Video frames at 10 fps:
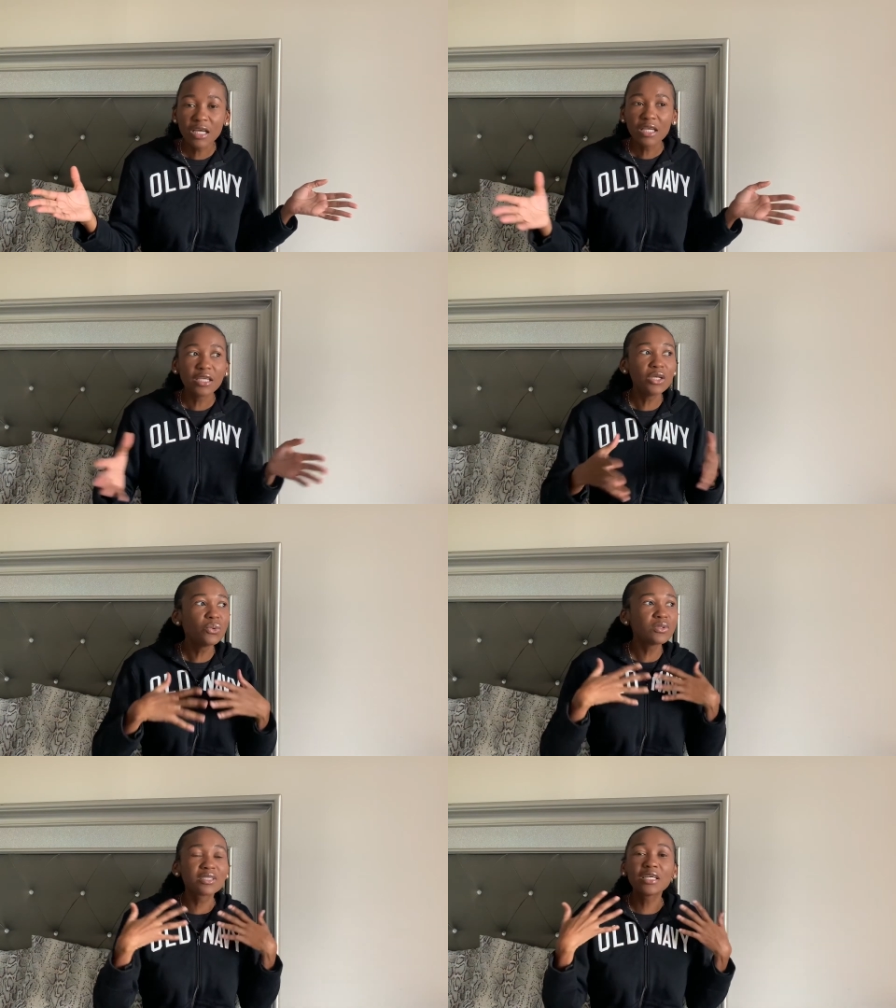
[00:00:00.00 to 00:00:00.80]
You
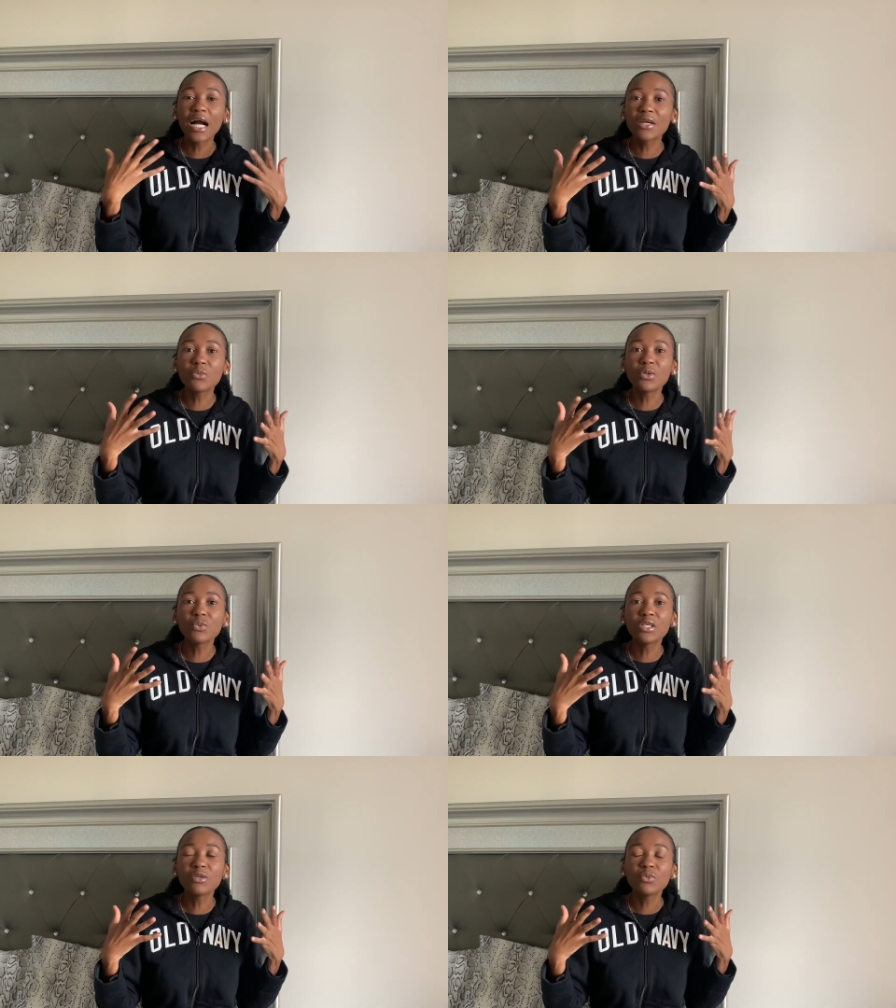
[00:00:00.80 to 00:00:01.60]
lose God with,
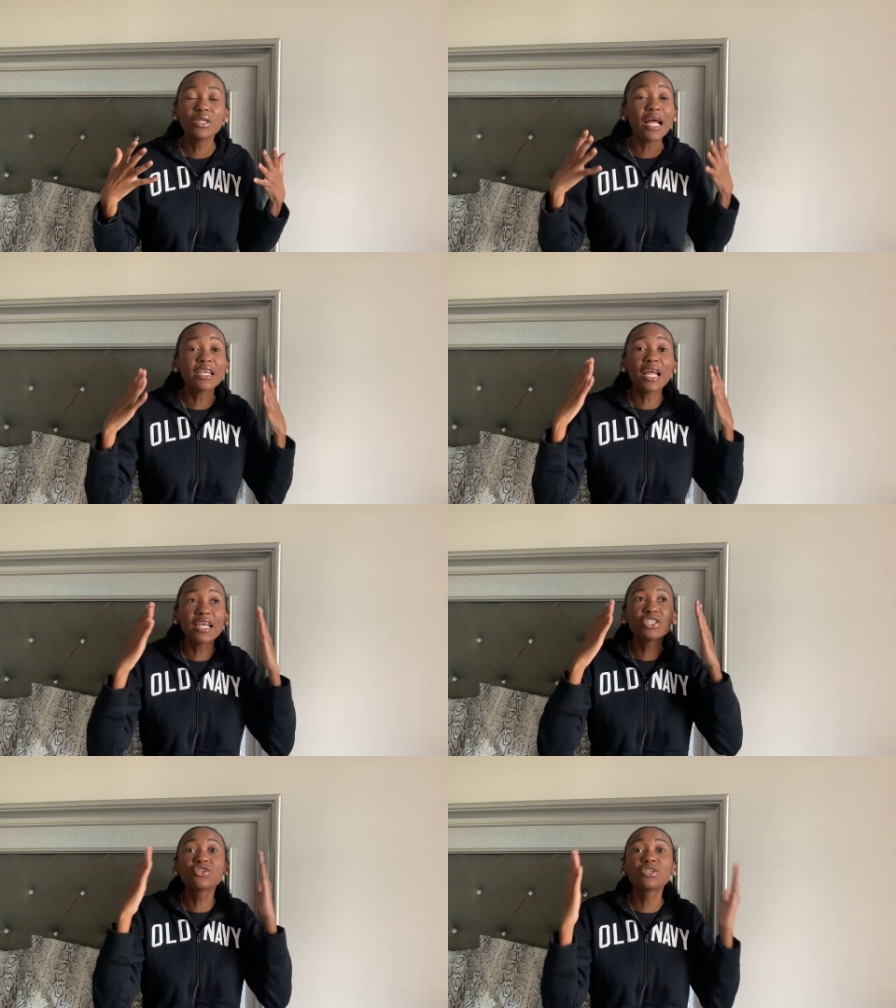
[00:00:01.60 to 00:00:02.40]
with, with and, and
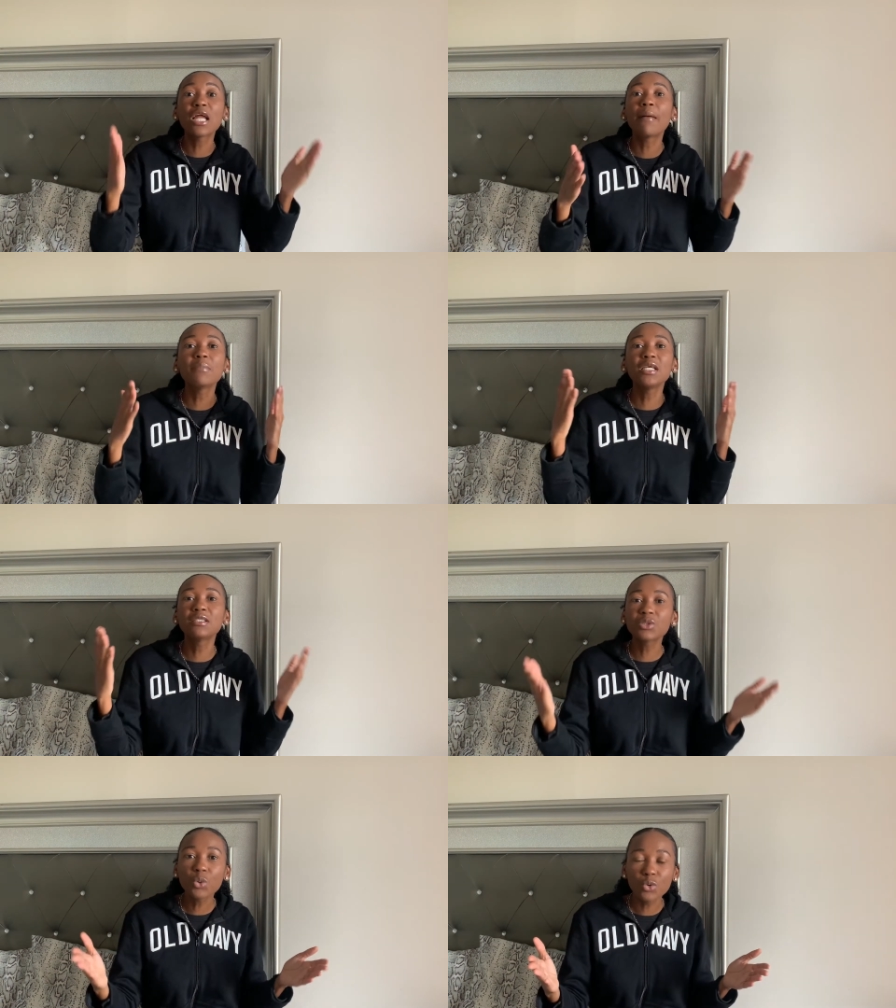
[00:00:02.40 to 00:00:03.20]
it should not be
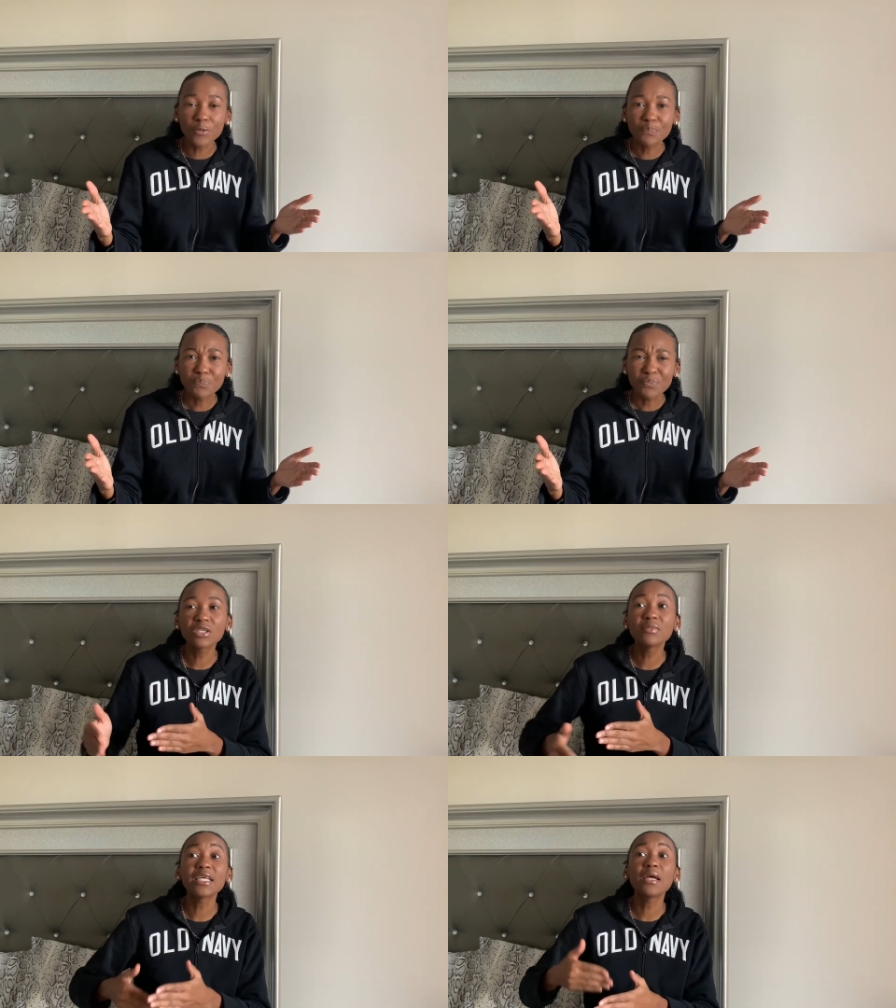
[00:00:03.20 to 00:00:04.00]
so.
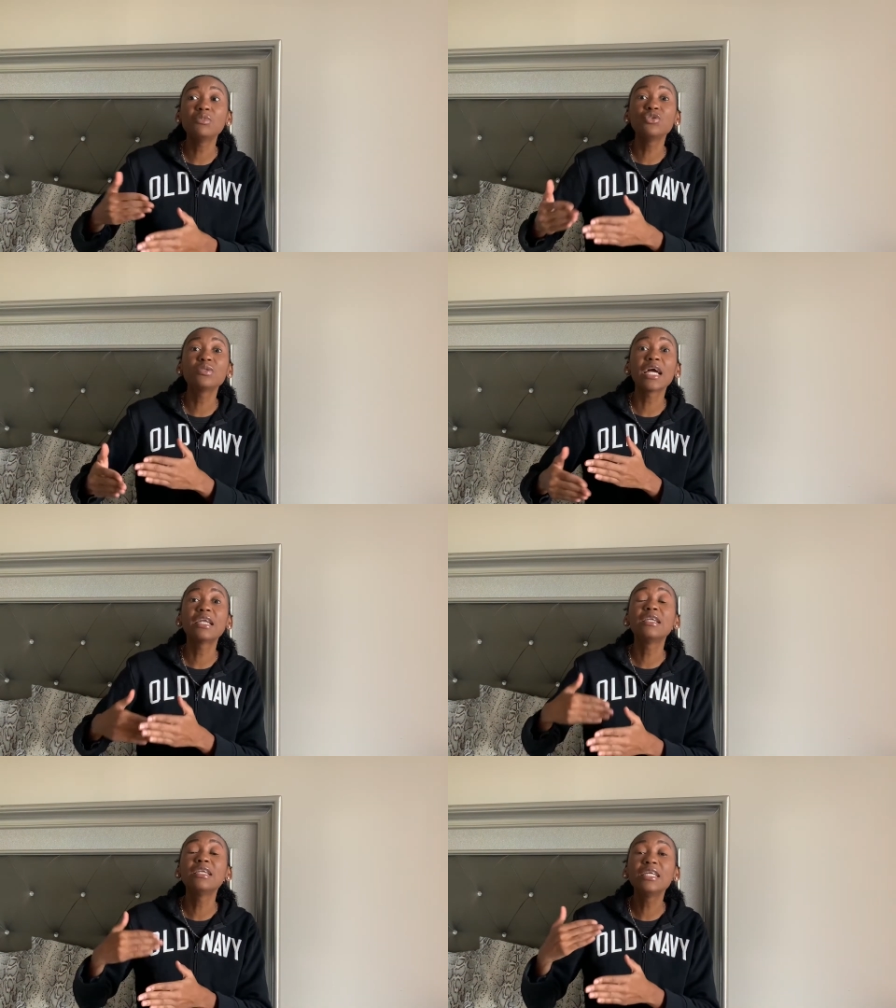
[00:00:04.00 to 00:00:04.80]
Sometimes you
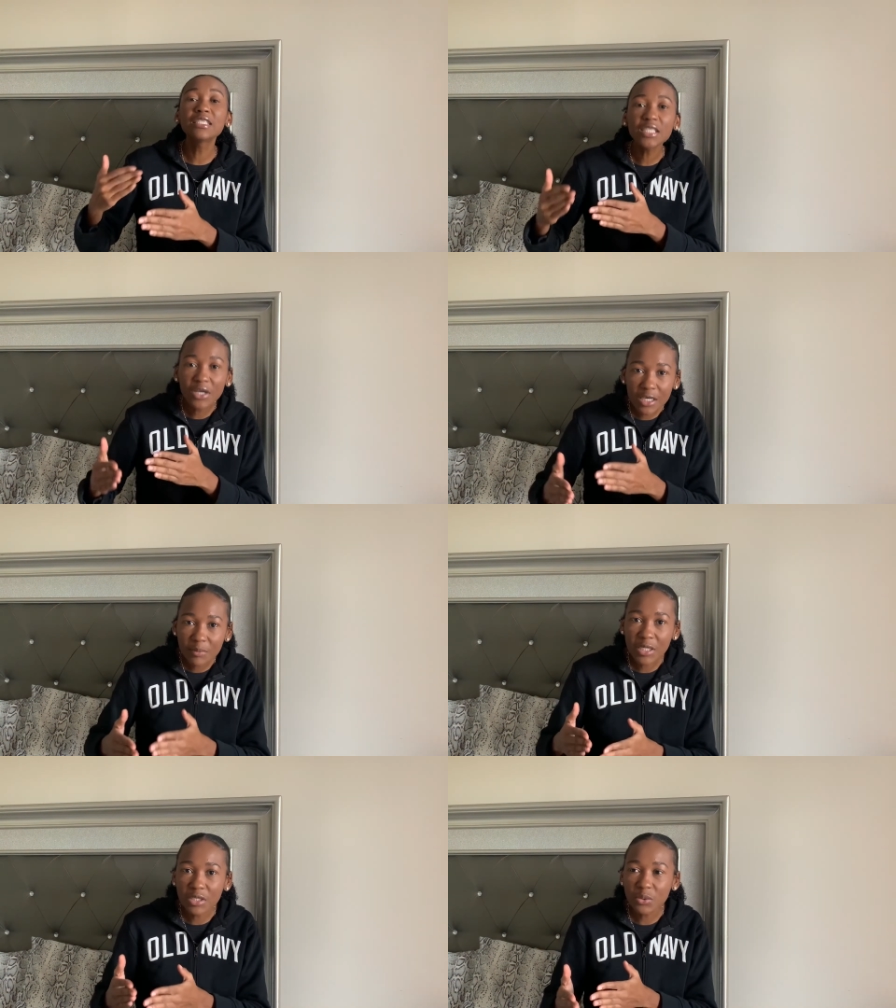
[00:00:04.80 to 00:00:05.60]
can literally
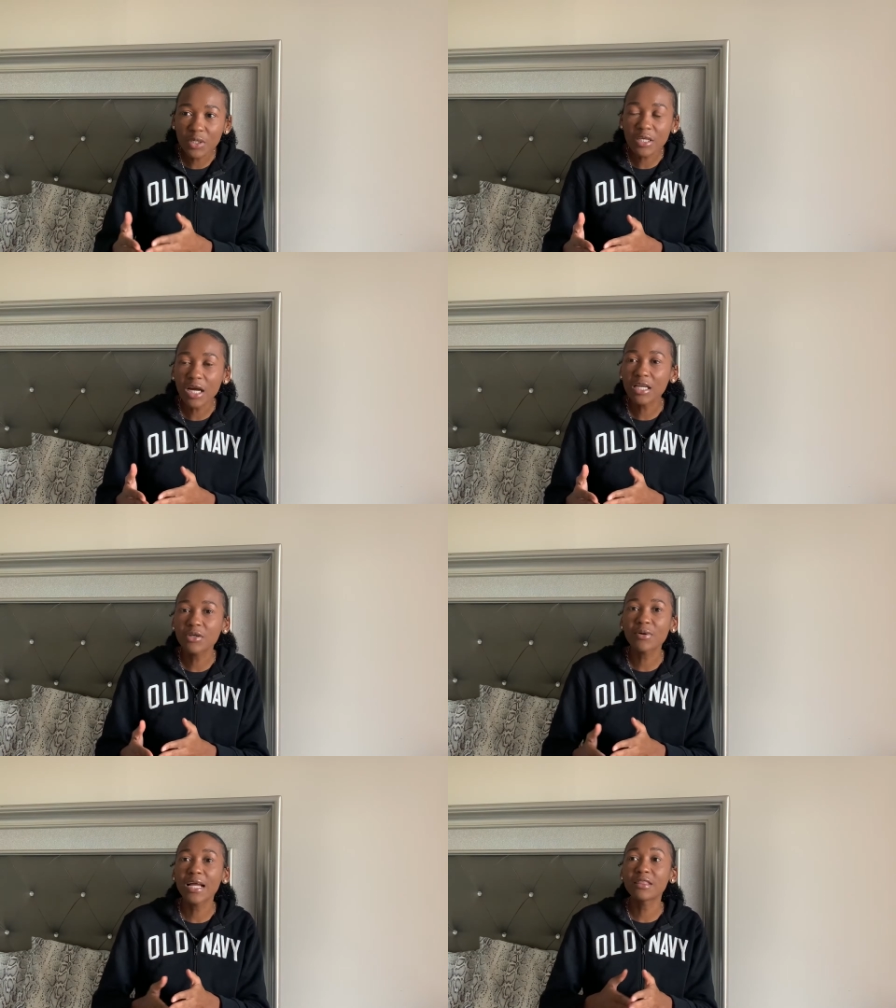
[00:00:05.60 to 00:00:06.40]
be doing all of
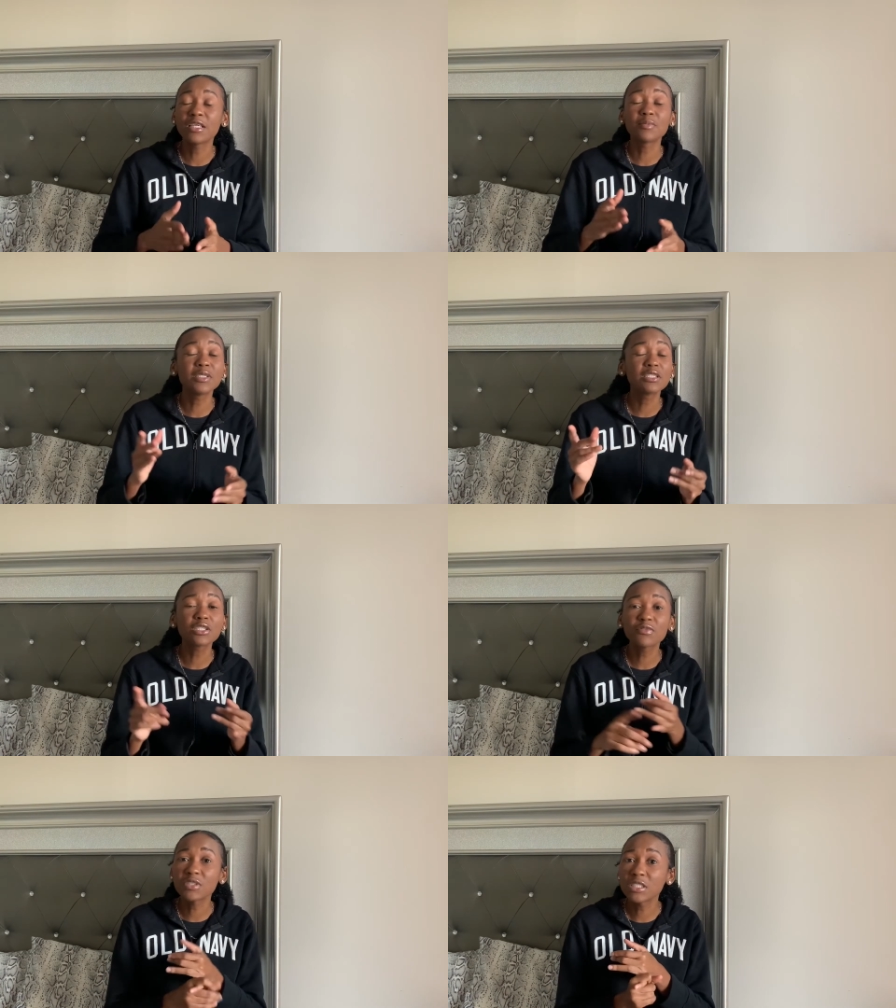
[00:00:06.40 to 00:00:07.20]
the right things, be
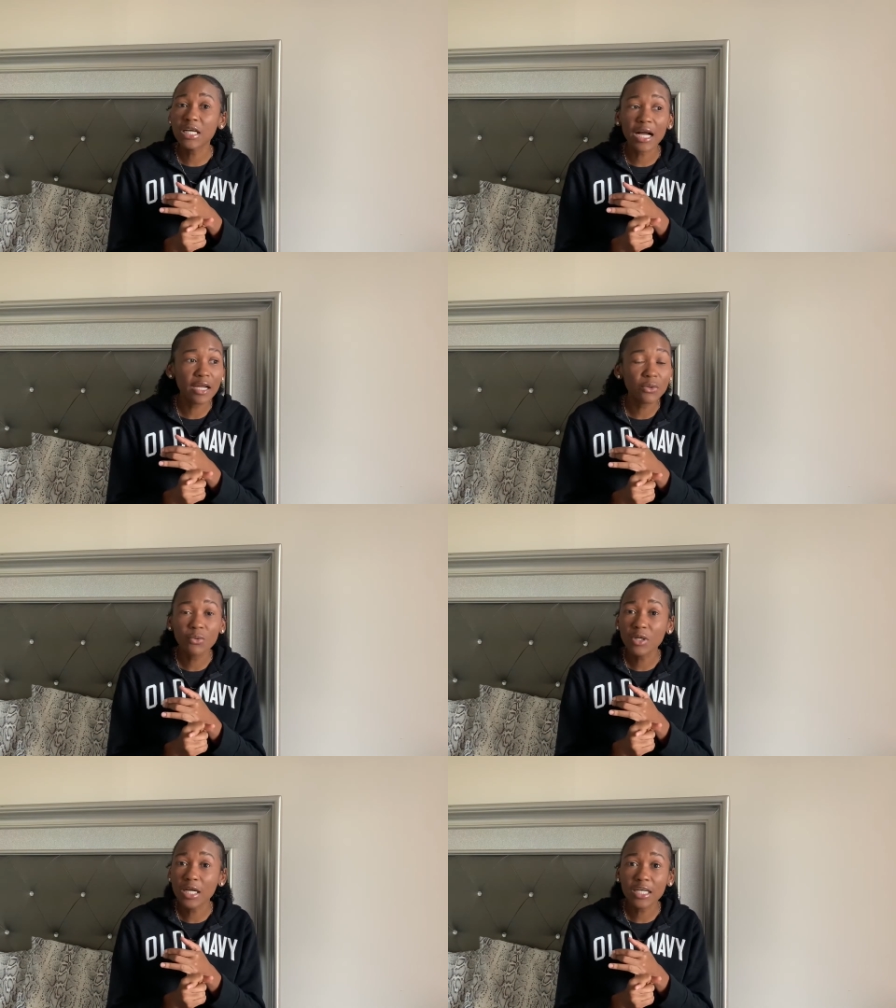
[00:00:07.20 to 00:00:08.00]
serving God
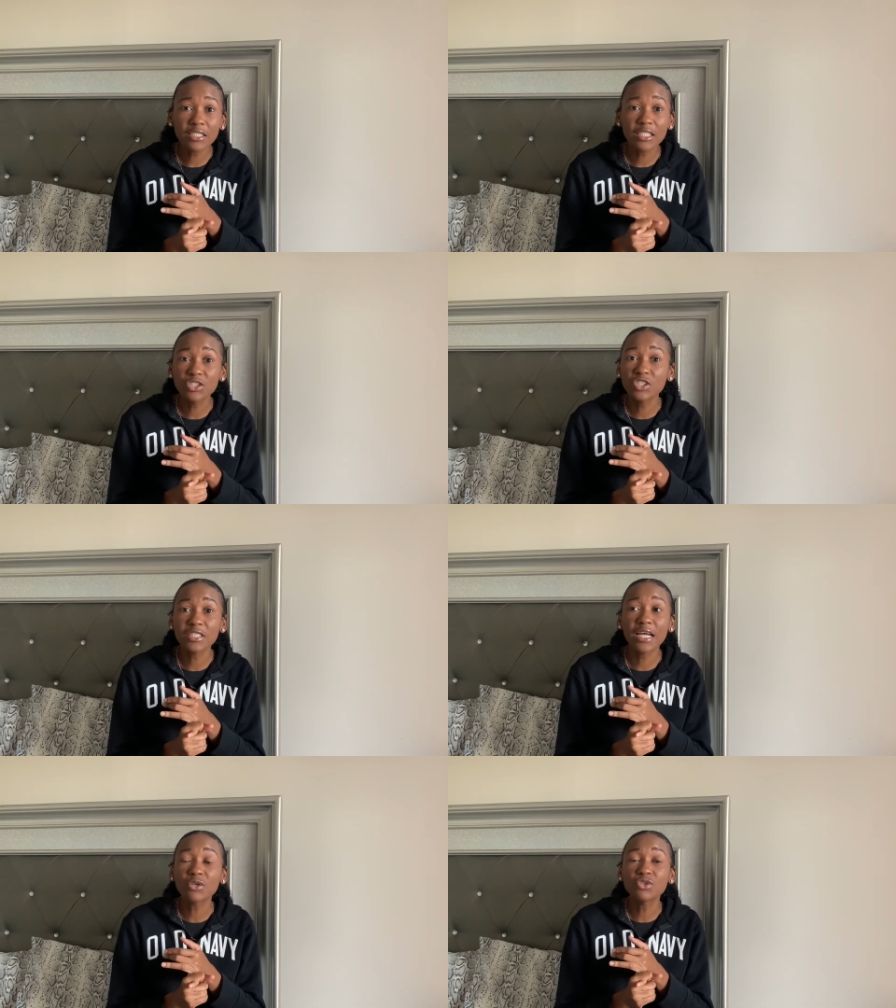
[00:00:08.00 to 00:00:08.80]
wholeheartedly, just
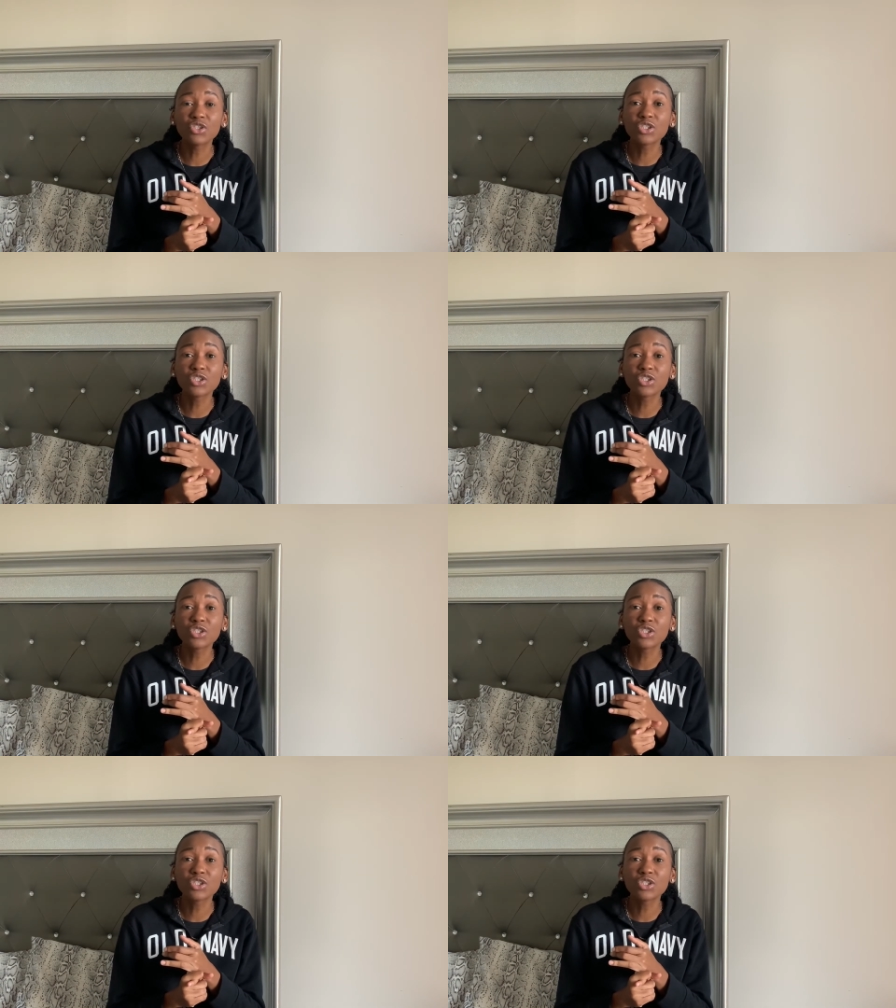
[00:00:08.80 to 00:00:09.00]
like how